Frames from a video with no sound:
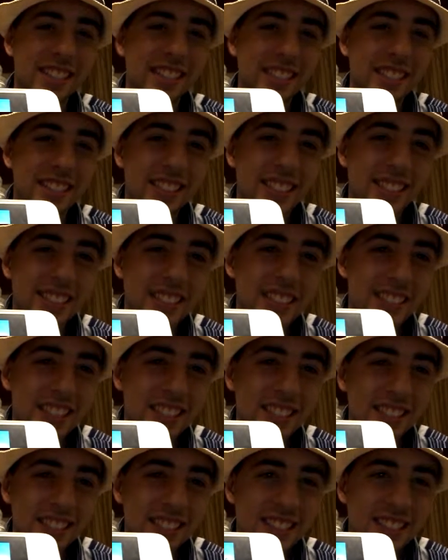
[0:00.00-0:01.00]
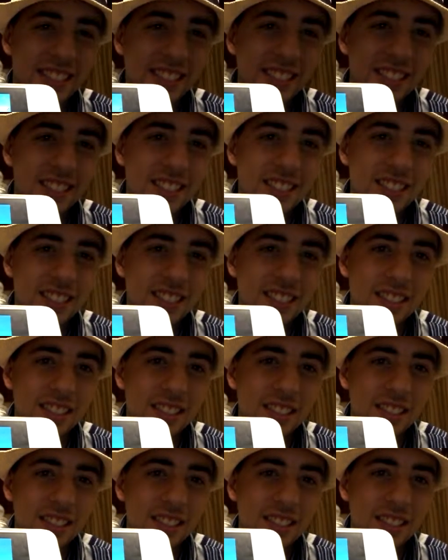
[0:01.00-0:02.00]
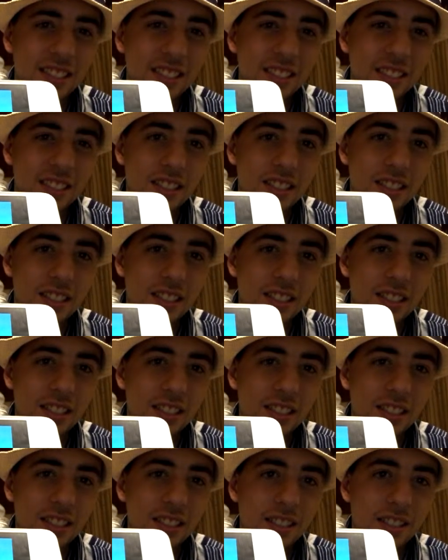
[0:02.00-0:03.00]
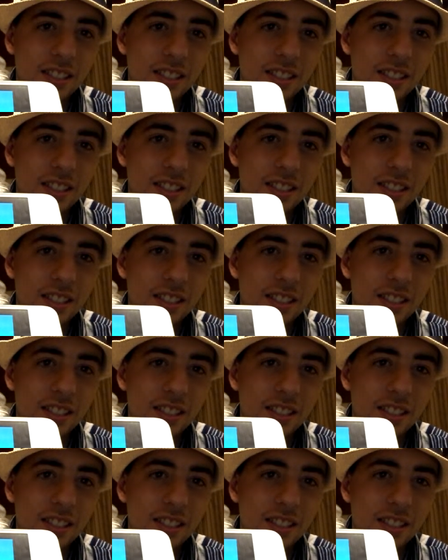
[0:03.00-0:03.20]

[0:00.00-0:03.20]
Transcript: Nothing is said.